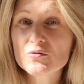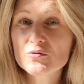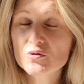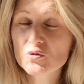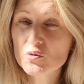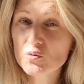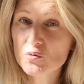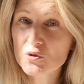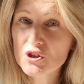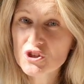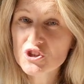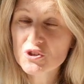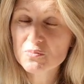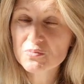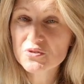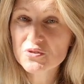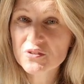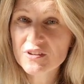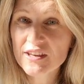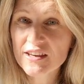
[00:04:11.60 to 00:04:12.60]
to worship
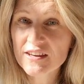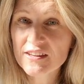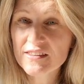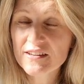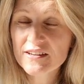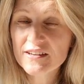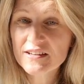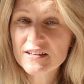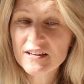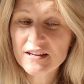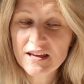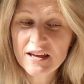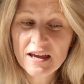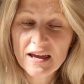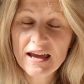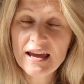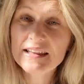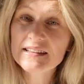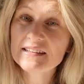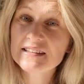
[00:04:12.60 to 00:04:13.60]
together,
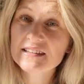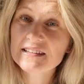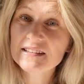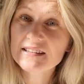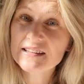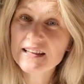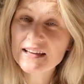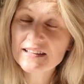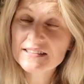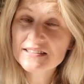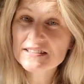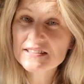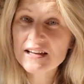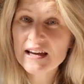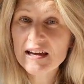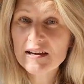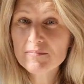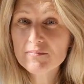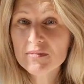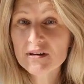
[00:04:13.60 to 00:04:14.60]
and in that
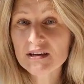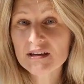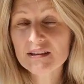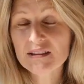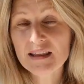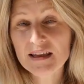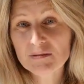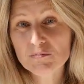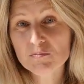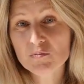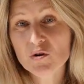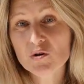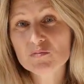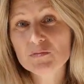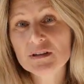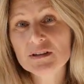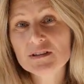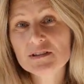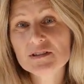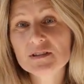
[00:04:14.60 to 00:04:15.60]
time, in that
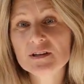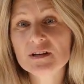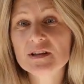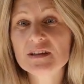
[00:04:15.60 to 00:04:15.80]
moment,